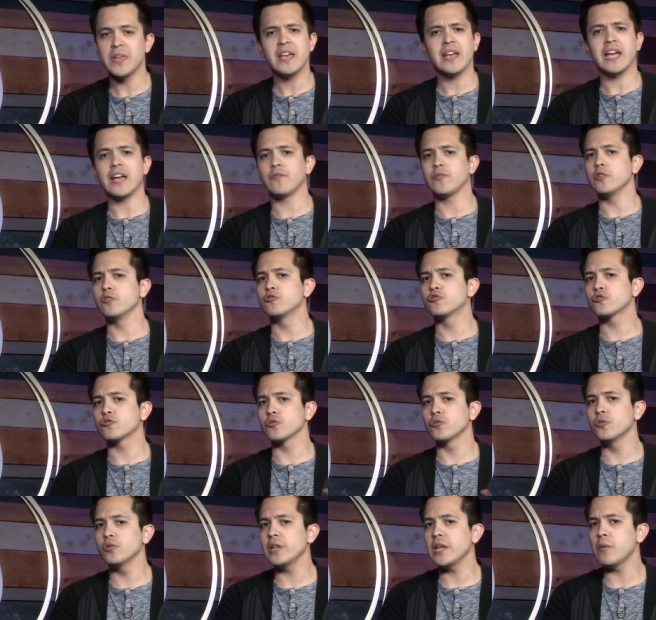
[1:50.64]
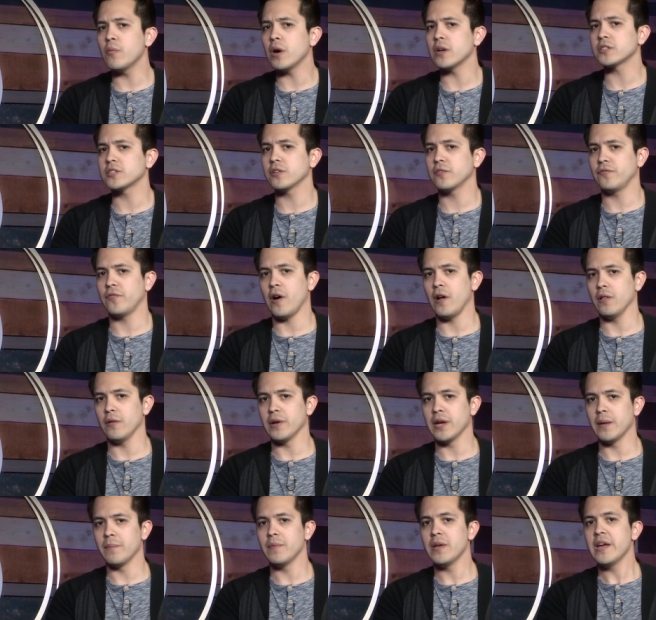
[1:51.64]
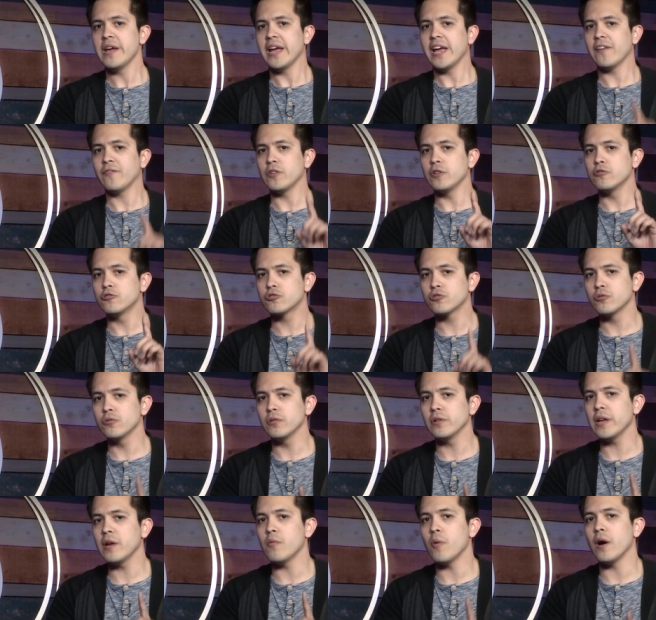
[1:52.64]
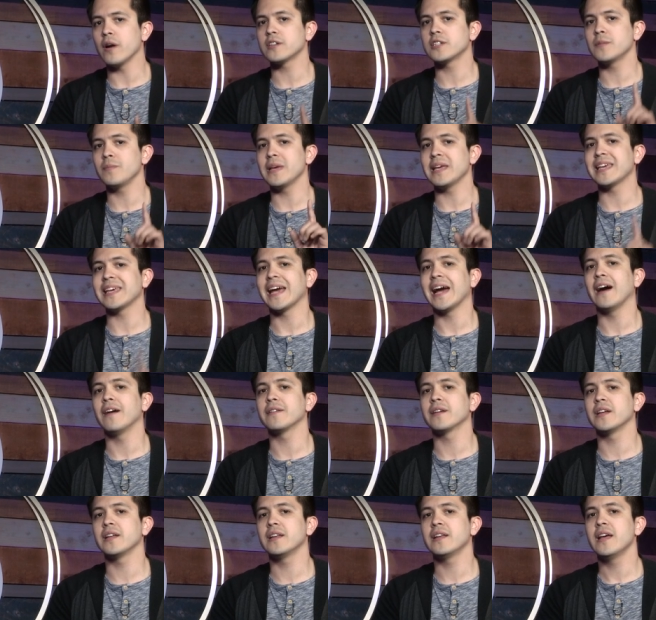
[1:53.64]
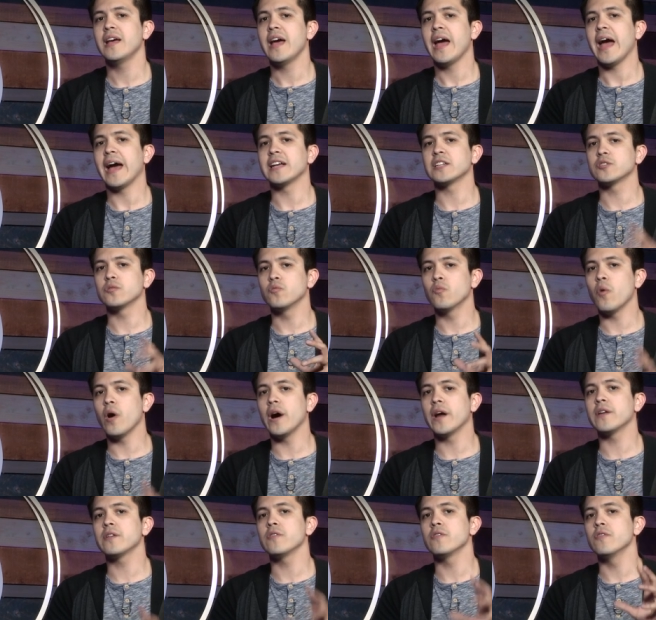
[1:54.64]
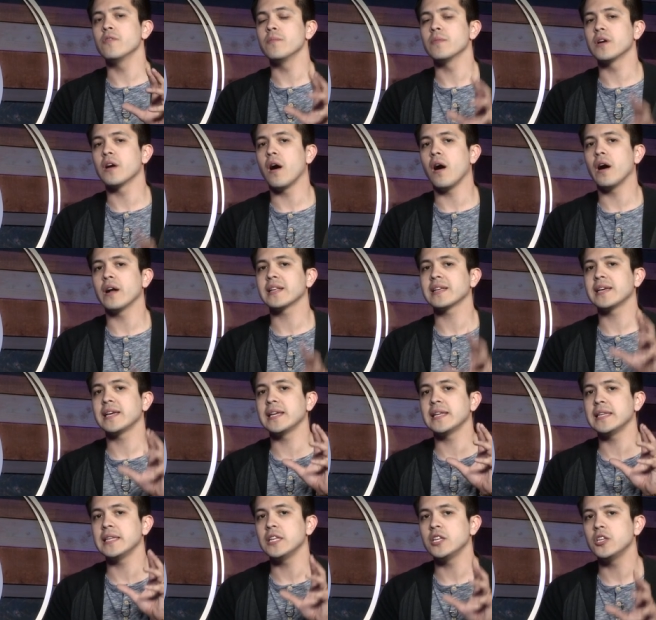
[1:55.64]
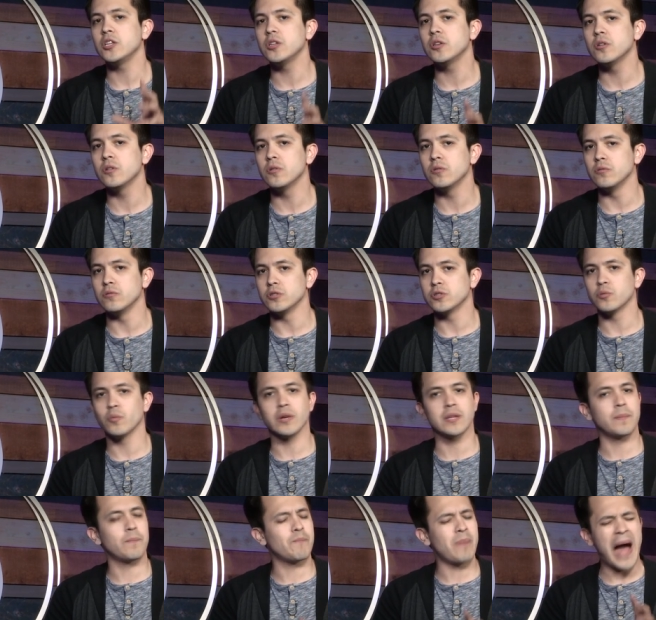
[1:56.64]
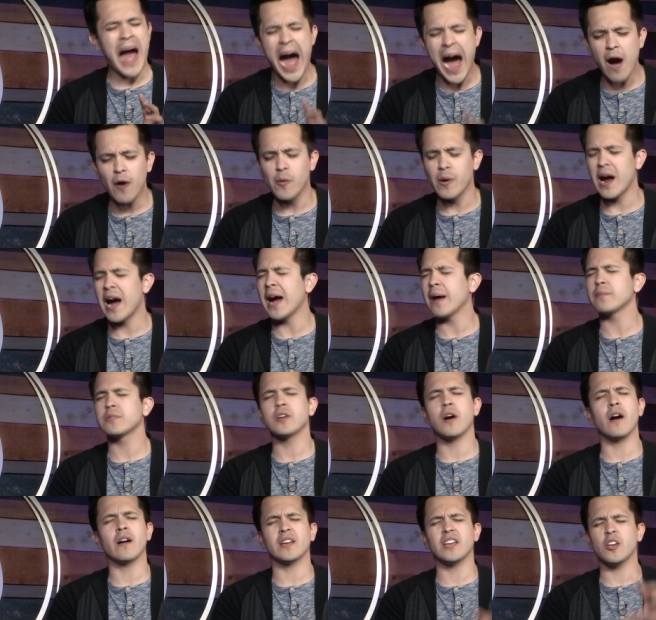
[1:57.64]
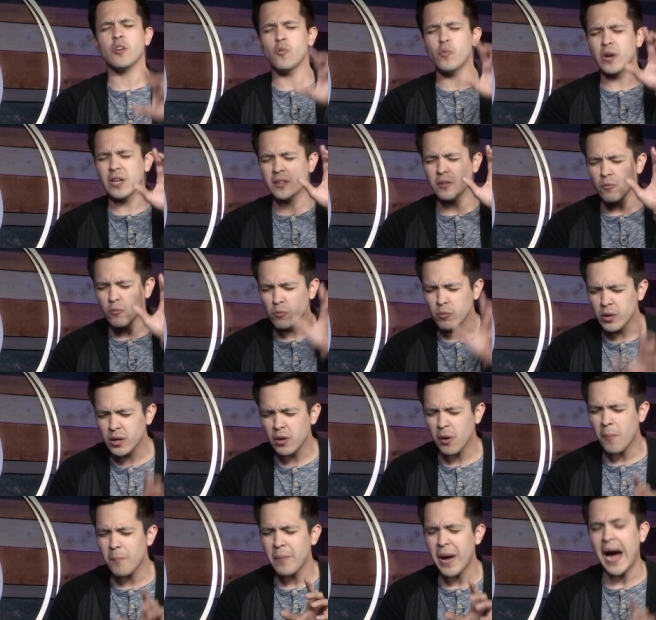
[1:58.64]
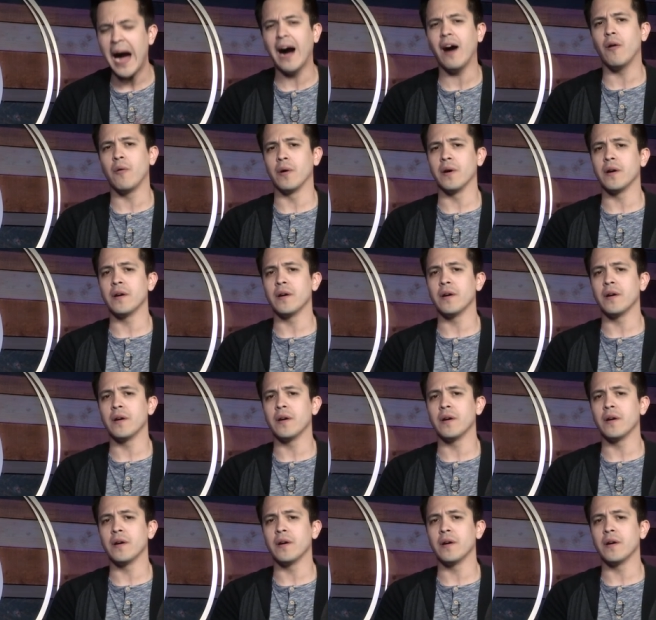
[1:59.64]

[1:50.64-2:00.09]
if you truly want to follow him, if you truly want to be counted as one whom God can use with power, I'm talking with real power,